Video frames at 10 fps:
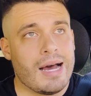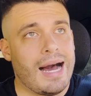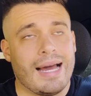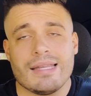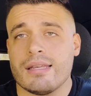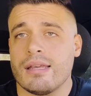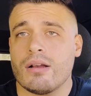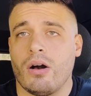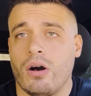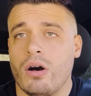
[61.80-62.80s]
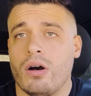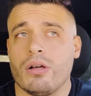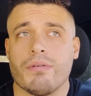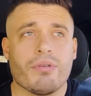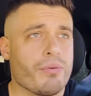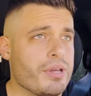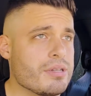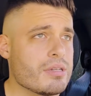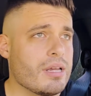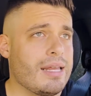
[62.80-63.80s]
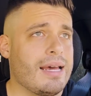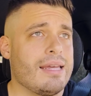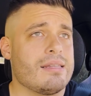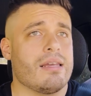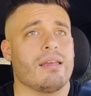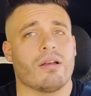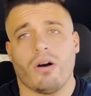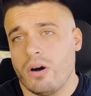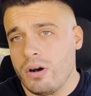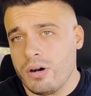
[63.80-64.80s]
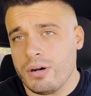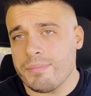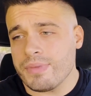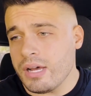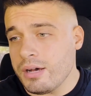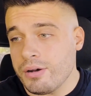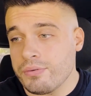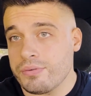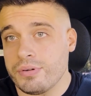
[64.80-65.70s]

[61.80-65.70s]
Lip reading: I take all of the risk and I take all of